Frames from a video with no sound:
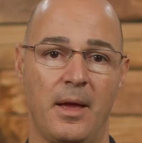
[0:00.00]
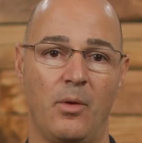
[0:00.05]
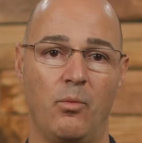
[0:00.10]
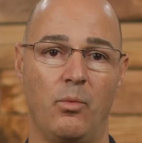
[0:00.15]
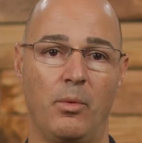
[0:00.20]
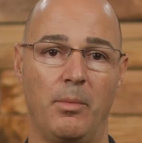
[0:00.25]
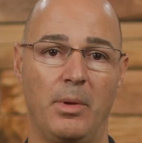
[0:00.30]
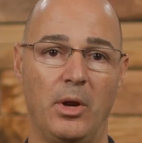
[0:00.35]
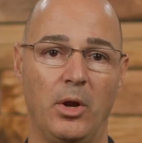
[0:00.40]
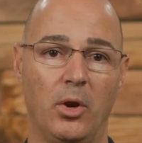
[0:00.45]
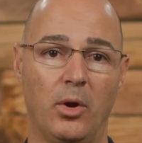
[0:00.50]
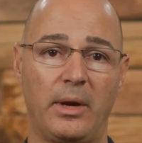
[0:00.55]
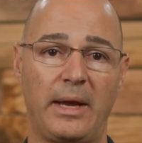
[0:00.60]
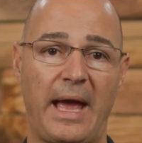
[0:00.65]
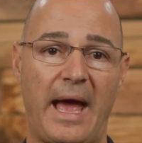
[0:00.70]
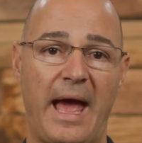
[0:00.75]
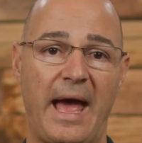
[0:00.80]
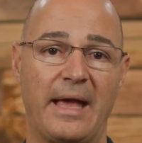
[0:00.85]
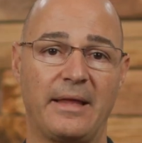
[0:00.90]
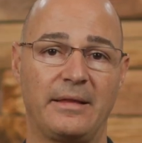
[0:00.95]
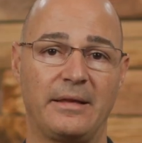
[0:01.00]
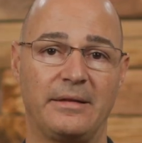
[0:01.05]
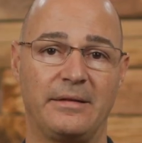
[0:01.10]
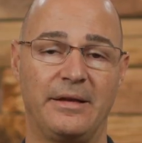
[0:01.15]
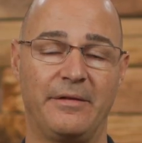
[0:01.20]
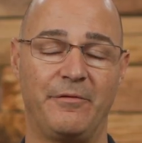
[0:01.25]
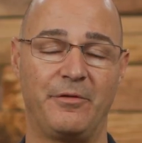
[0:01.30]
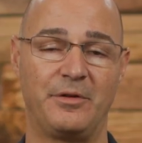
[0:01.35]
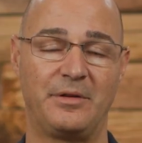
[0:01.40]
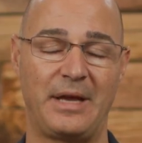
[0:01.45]
When we look at the
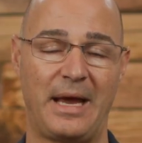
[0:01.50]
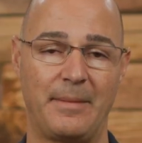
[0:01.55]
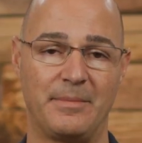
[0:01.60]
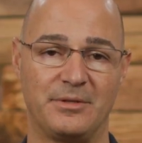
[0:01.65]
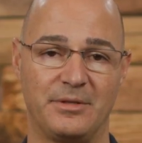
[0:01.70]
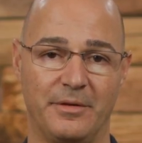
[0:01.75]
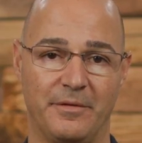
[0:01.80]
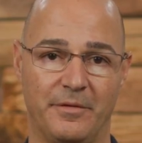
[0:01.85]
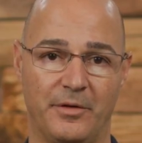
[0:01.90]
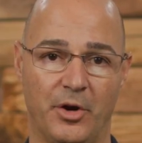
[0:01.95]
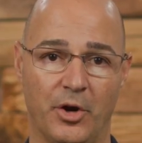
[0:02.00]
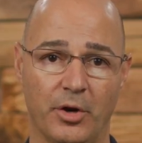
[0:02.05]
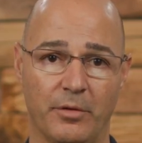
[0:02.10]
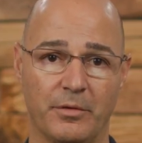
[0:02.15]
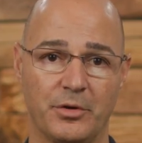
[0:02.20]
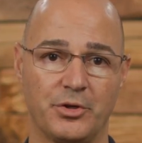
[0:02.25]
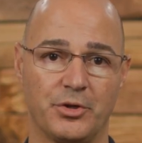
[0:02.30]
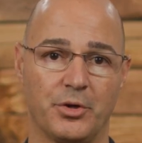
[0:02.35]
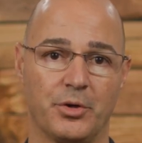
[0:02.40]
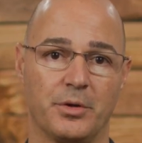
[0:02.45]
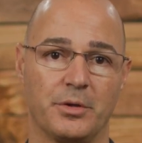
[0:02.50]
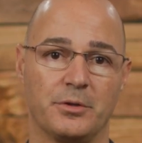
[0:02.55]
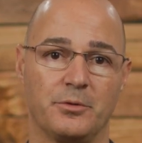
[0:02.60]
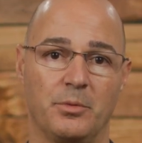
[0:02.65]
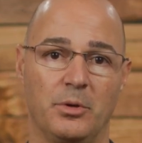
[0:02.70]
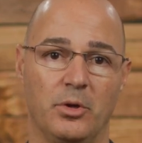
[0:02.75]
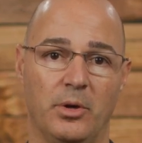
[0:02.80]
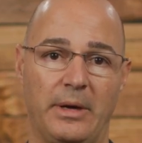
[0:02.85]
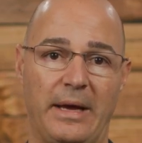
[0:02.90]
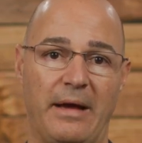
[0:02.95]
different types of curvatures,
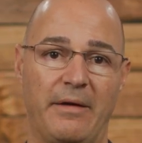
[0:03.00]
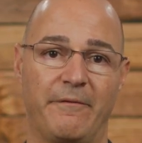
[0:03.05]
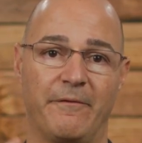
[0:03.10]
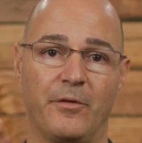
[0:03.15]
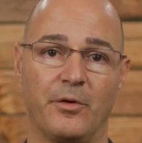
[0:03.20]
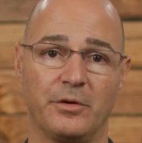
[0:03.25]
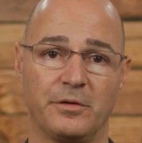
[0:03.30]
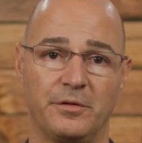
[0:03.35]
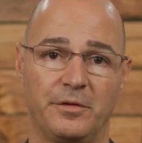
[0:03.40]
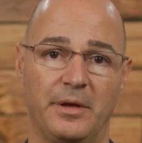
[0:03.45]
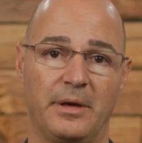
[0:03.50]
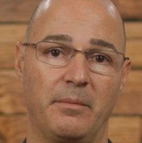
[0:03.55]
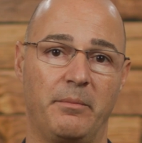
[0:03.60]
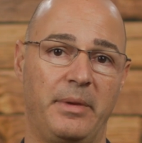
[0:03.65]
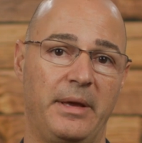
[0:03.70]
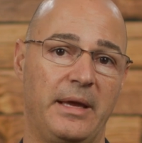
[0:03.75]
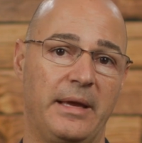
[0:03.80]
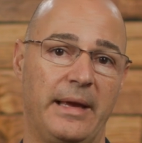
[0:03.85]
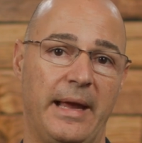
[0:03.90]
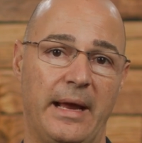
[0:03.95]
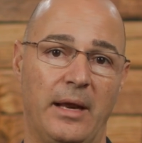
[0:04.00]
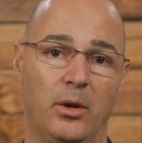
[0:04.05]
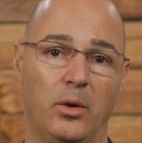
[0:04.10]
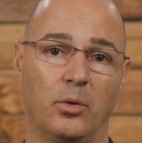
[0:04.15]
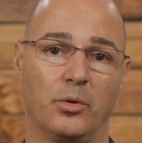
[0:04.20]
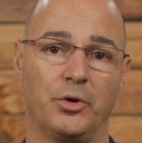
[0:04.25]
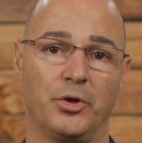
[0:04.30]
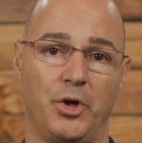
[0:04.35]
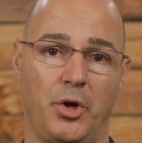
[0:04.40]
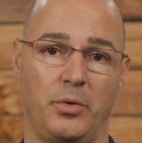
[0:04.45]
we look at first thing being a
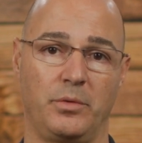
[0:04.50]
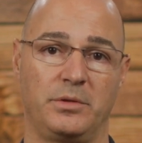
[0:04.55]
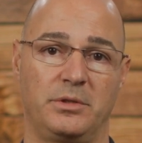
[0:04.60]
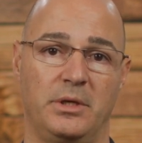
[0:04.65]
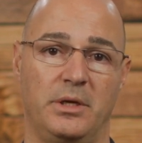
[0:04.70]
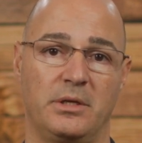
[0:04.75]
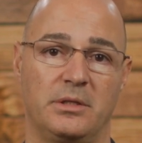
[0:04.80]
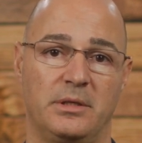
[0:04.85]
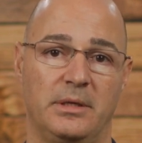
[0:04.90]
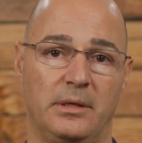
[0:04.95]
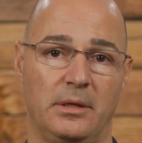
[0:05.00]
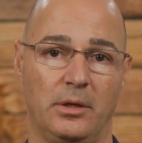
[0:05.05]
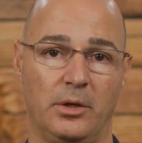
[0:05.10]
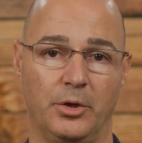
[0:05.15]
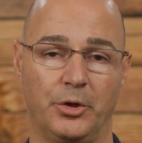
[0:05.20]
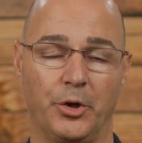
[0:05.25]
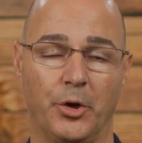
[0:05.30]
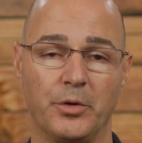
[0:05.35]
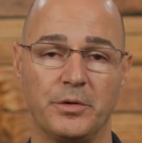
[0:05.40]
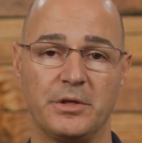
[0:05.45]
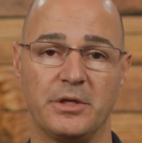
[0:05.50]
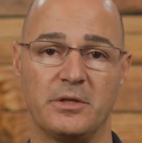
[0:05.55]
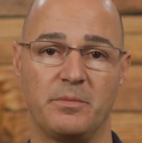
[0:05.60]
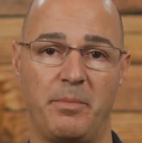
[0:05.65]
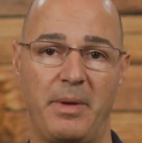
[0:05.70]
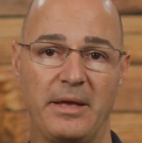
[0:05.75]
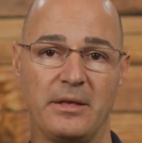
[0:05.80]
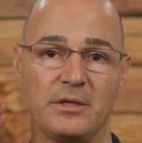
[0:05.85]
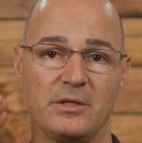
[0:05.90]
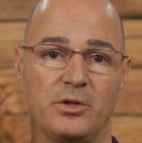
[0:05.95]
lordosis. And a lordosis
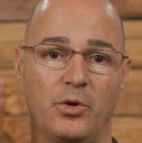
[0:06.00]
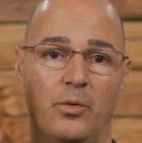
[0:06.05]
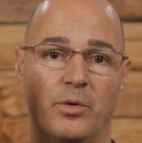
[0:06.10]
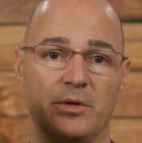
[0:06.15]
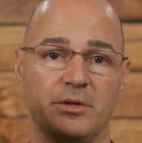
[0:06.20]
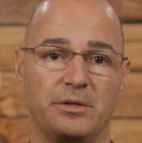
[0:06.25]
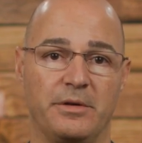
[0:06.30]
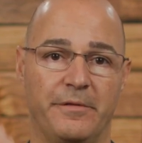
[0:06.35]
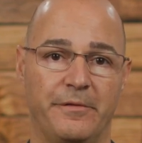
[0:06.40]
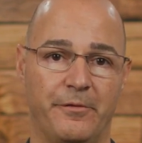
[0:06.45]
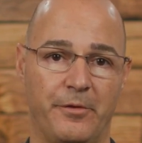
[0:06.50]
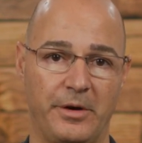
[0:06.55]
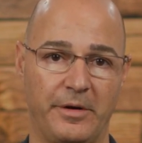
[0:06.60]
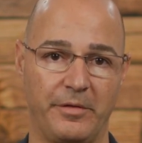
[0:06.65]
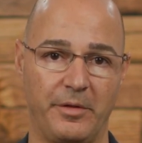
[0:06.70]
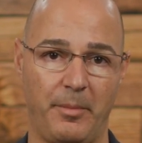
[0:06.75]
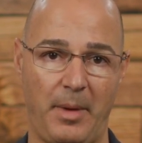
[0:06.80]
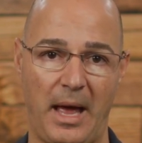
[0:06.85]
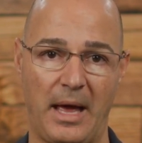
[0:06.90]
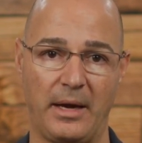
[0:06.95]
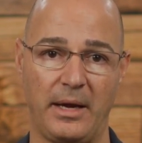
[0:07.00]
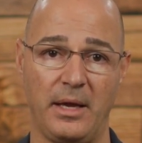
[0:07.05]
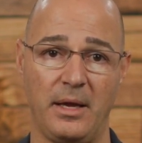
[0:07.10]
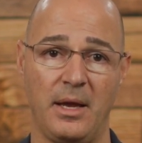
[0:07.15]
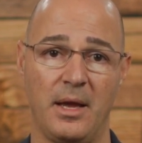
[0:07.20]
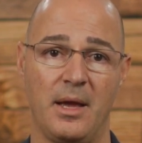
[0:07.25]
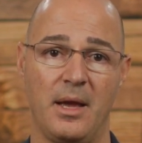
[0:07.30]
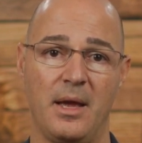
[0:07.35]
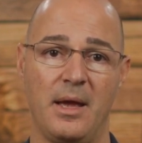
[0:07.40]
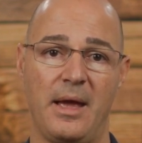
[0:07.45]
bends towards the front of the body,
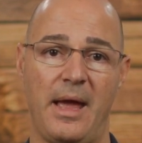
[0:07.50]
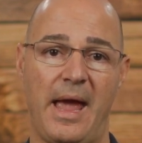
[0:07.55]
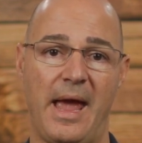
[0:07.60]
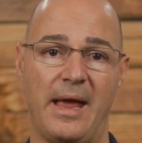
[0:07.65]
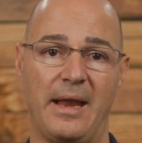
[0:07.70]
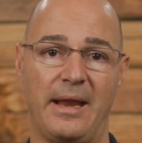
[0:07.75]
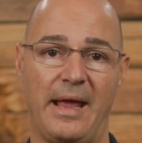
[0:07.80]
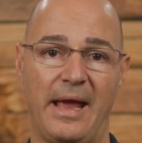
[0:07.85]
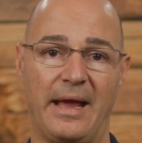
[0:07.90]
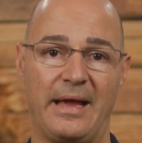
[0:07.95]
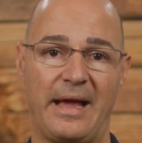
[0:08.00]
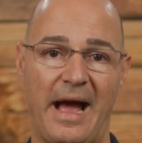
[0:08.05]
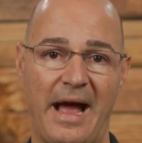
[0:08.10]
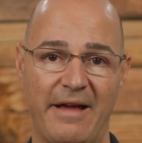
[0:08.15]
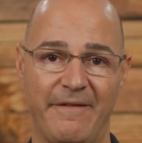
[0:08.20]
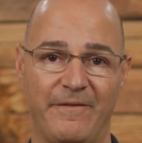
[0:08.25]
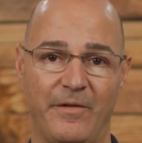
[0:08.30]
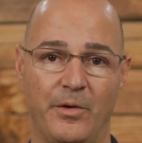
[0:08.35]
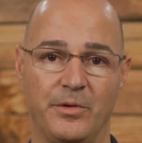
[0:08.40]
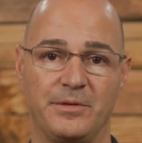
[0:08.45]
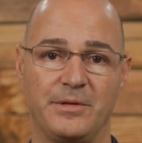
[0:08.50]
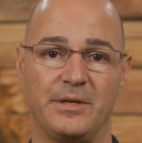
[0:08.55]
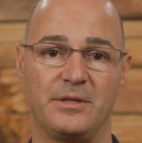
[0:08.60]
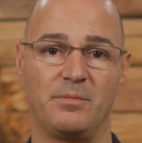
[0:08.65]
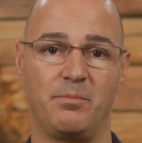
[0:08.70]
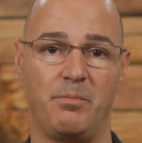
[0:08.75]
and a kyphosis